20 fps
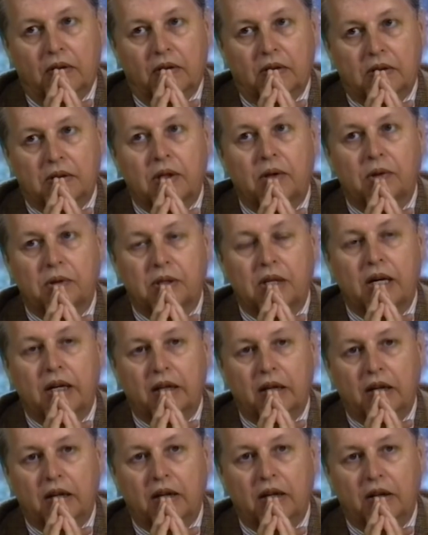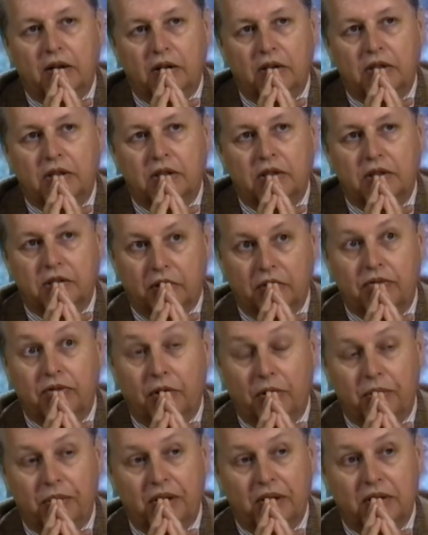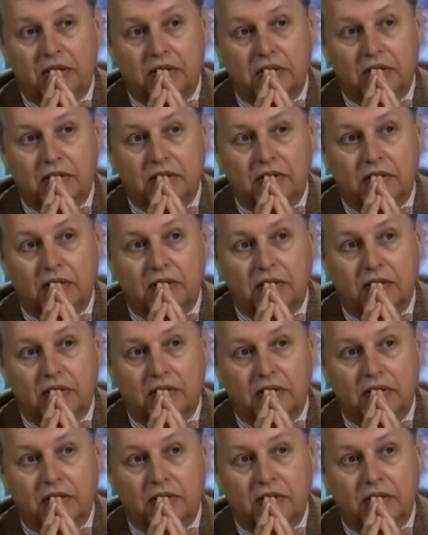So psychic energy, so phobias.